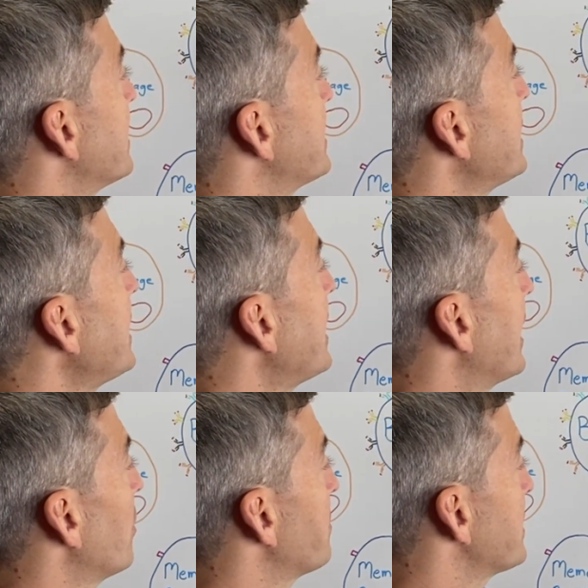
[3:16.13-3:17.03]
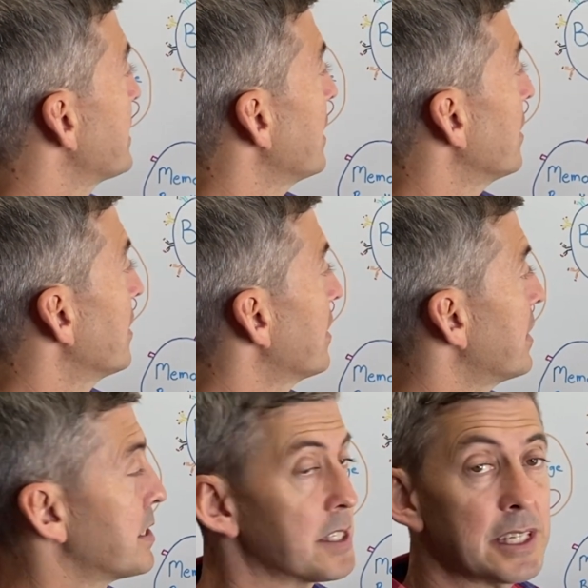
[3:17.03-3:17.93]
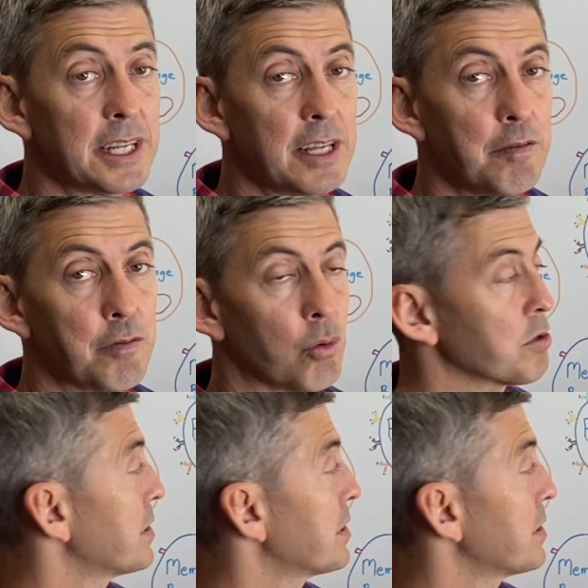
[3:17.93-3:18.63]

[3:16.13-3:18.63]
T helper cell, the CD4